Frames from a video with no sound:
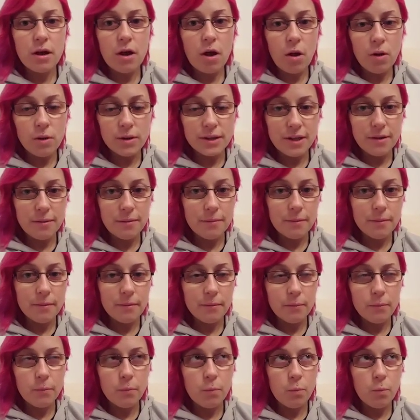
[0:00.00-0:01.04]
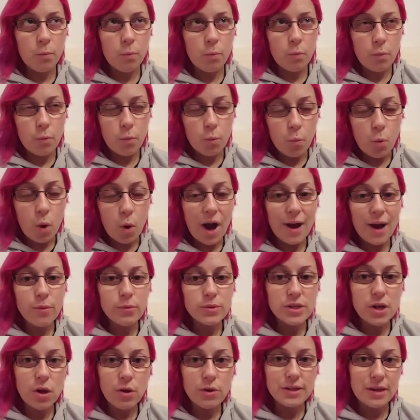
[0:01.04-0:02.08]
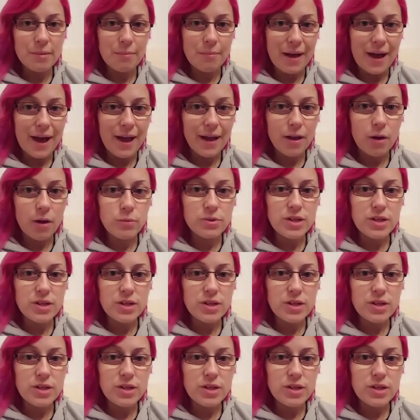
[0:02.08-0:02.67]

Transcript: holding, why I was holding back.